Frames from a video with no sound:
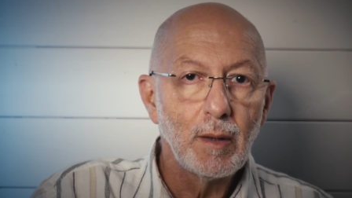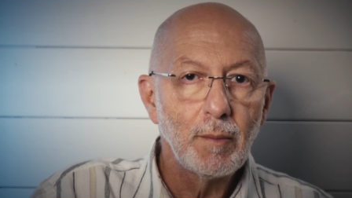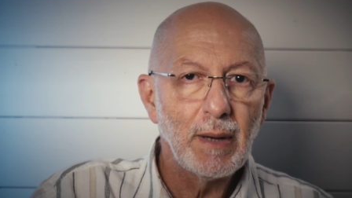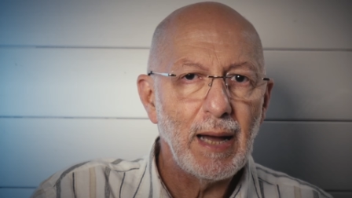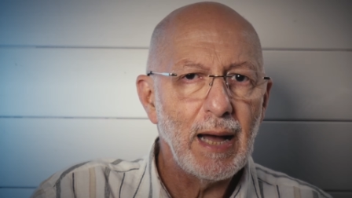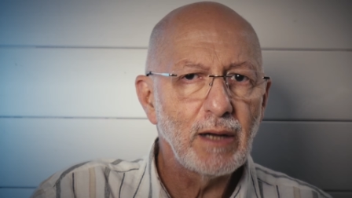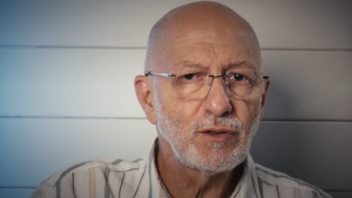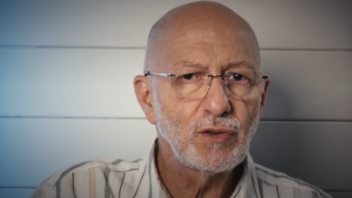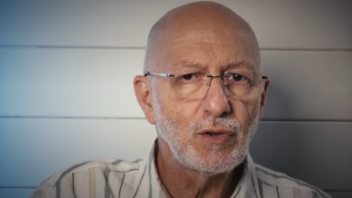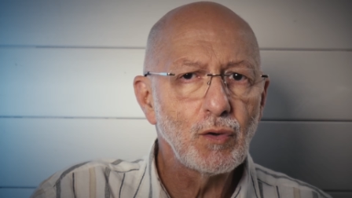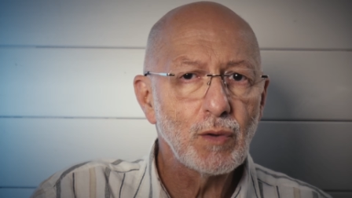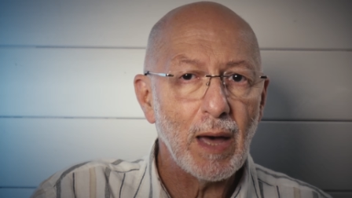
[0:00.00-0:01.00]
But how do you
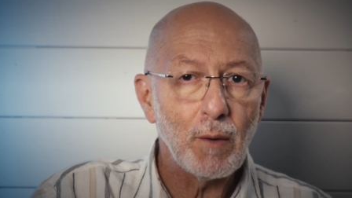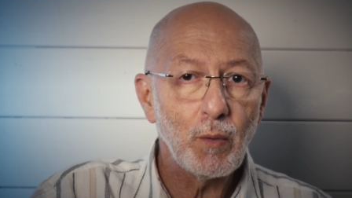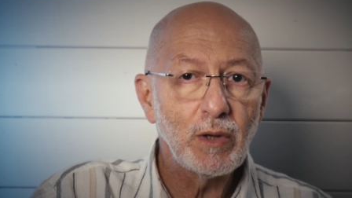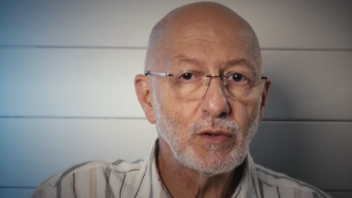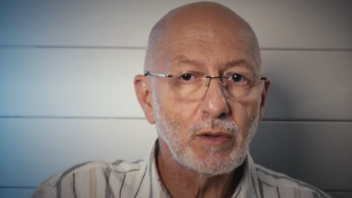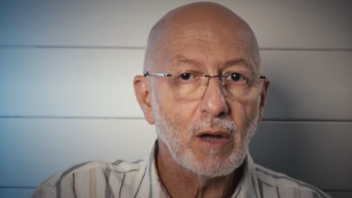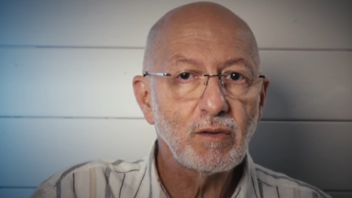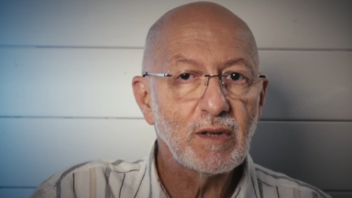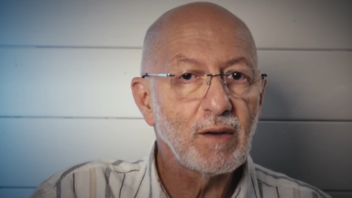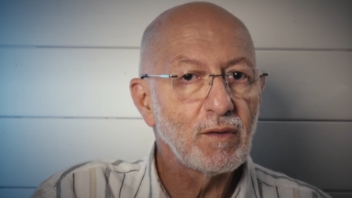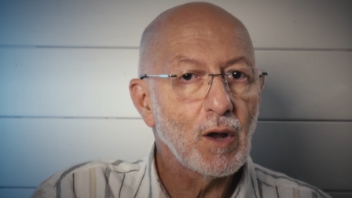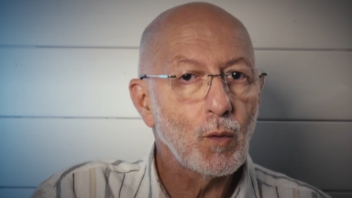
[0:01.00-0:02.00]
do that when you don't
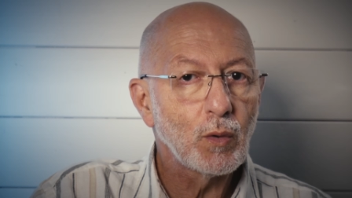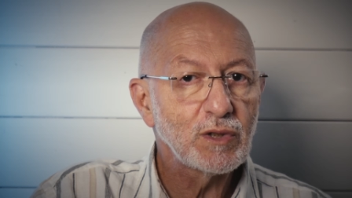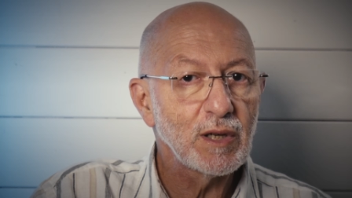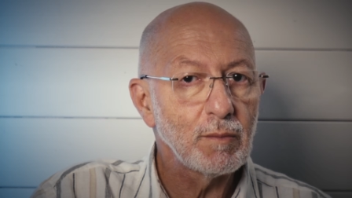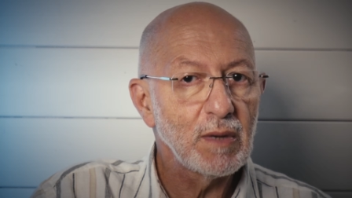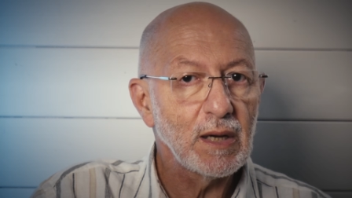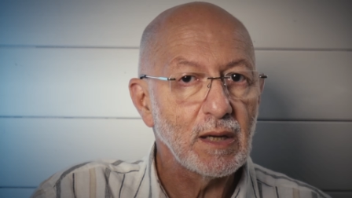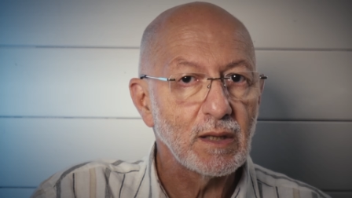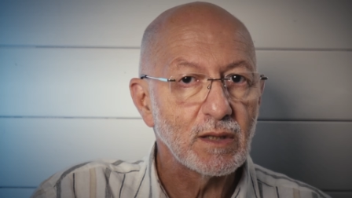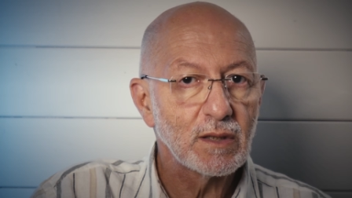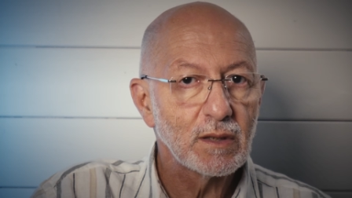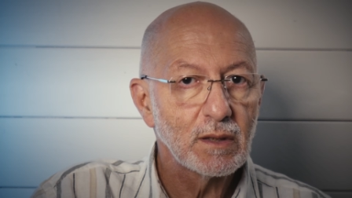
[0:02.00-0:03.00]
even know what it
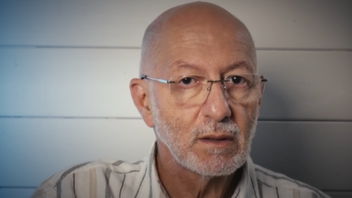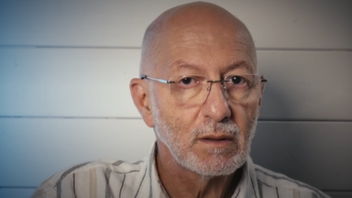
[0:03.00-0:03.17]
means?